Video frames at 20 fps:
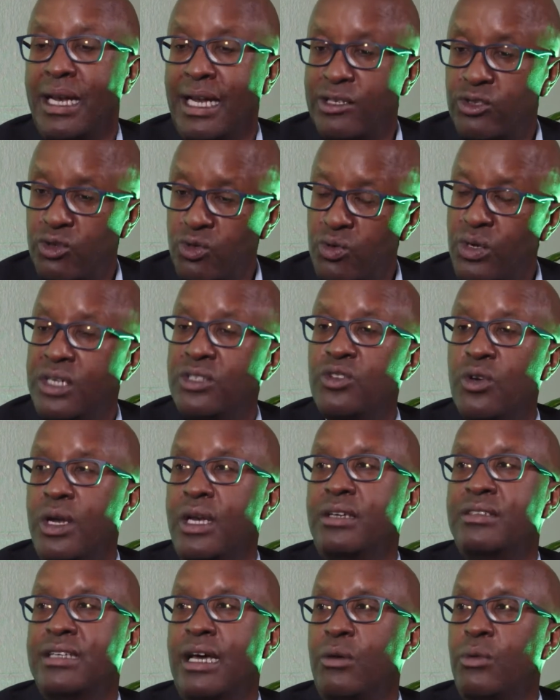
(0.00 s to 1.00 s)
But as soon as you
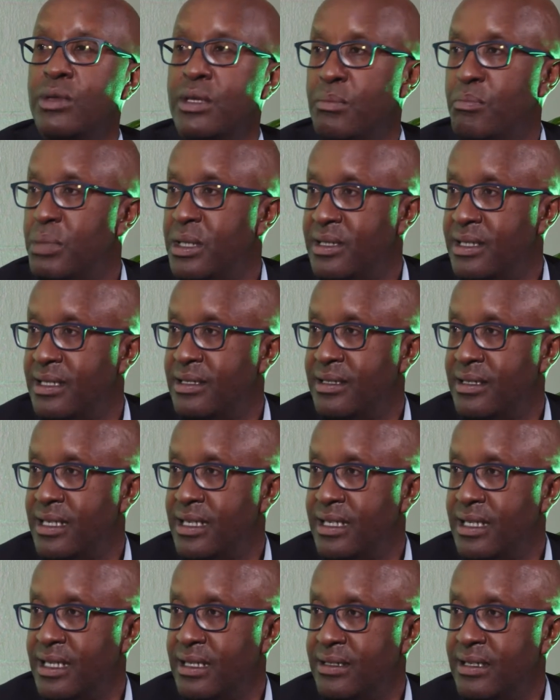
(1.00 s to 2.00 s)
understand what the business
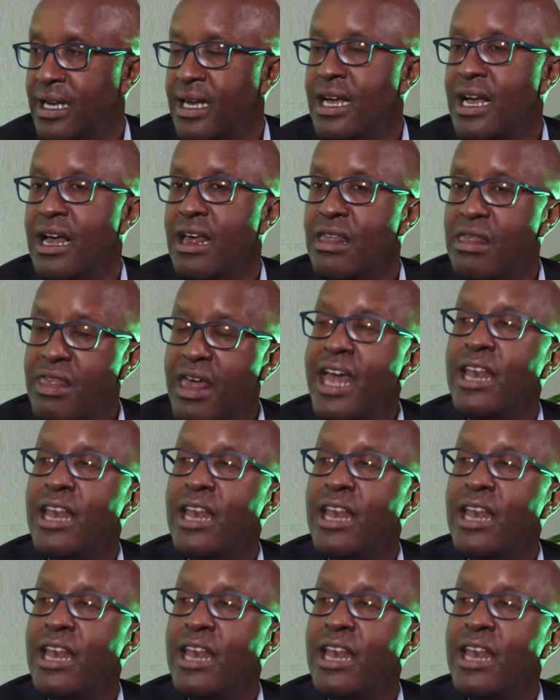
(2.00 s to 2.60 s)
need is, mm-hmm.